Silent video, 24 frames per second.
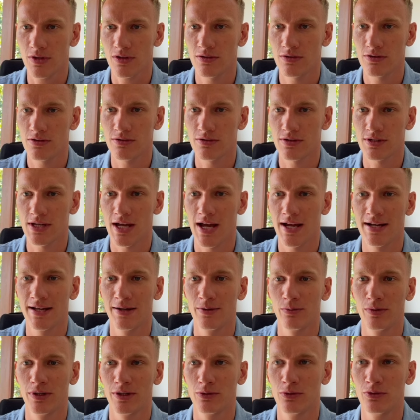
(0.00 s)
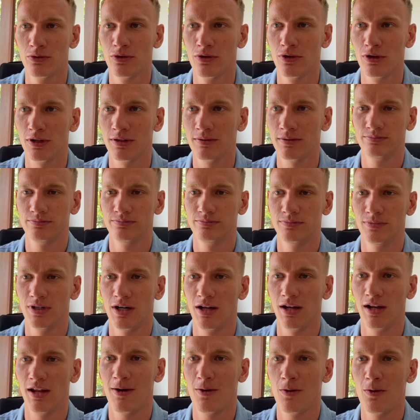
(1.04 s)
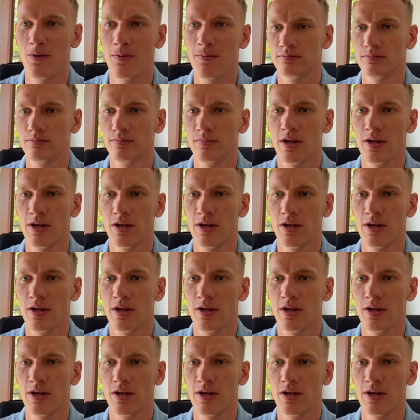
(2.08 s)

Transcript: So sign in with Google, allow.